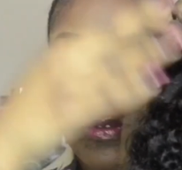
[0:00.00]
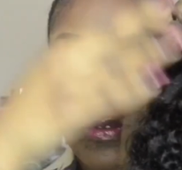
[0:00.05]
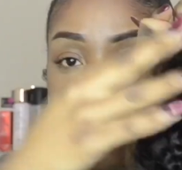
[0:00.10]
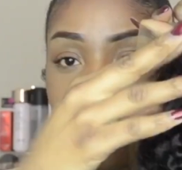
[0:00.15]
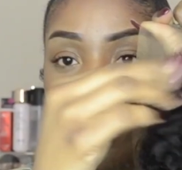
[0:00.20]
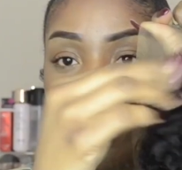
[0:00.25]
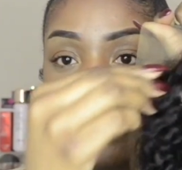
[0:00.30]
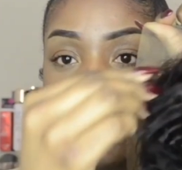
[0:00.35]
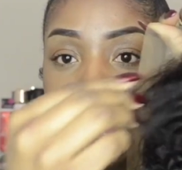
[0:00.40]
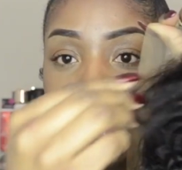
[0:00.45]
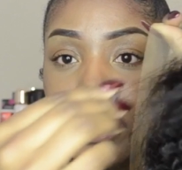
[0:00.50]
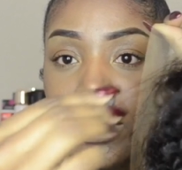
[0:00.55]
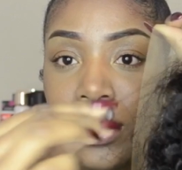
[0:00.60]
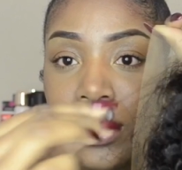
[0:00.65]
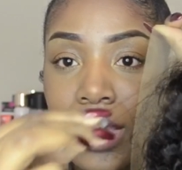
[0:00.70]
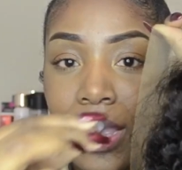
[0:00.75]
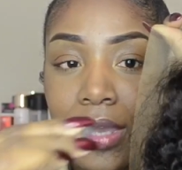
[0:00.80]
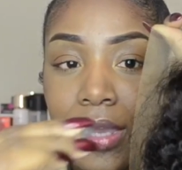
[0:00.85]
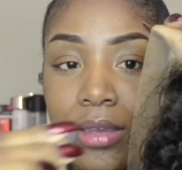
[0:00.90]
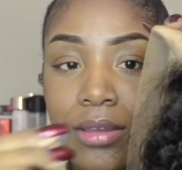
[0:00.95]
very
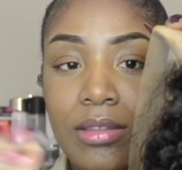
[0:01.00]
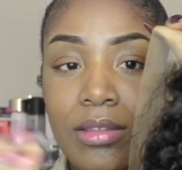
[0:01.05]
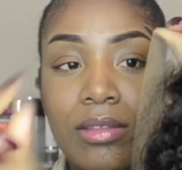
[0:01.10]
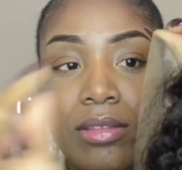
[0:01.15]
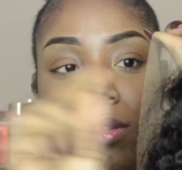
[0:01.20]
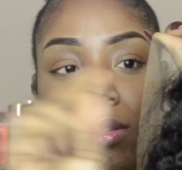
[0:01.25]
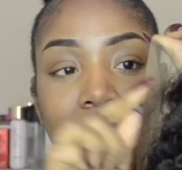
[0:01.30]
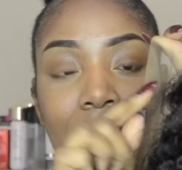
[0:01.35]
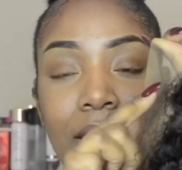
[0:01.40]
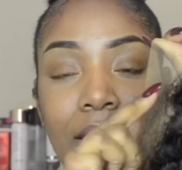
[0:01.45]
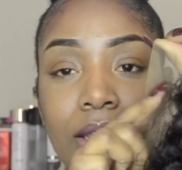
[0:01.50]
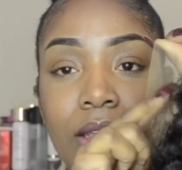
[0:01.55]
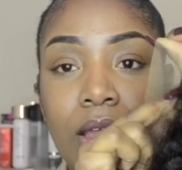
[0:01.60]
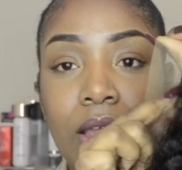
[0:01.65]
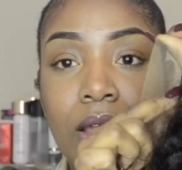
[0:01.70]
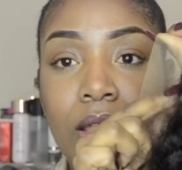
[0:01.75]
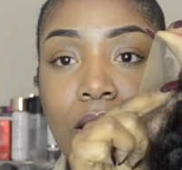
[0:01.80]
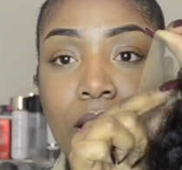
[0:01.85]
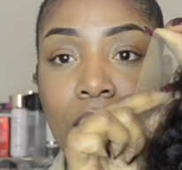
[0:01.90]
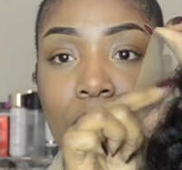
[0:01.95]
like tight
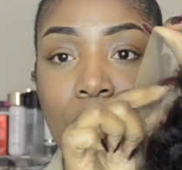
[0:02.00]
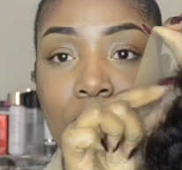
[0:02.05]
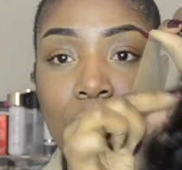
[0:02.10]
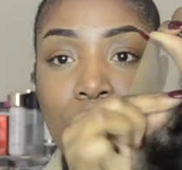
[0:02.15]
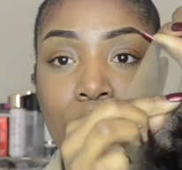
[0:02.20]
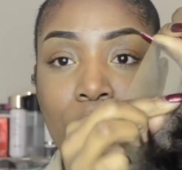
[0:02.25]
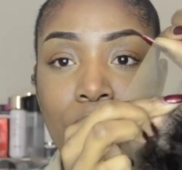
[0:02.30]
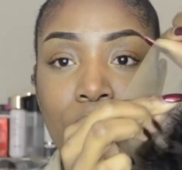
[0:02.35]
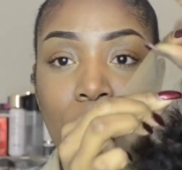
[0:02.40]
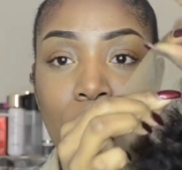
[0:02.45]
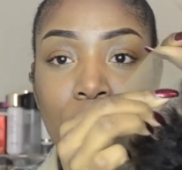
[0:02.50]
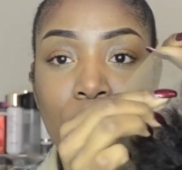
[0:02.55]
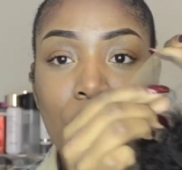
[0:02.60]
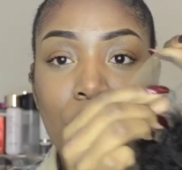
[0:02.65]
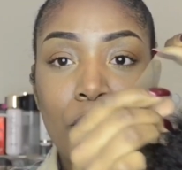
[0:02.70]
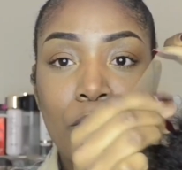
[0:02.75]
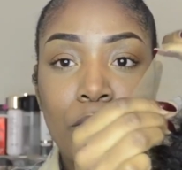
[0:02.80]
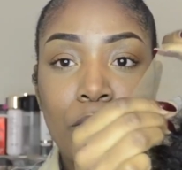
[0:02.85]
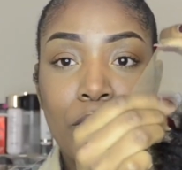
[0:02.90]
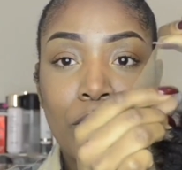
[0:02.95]
from the
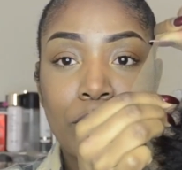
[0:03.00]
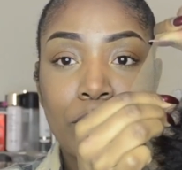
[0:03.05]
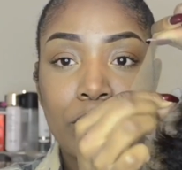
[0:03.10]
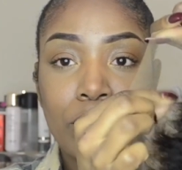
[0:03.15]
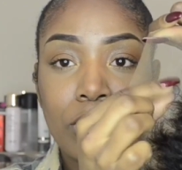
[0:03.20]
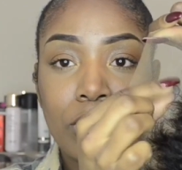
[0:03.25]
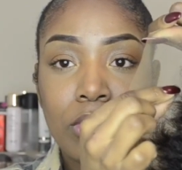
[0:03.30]
root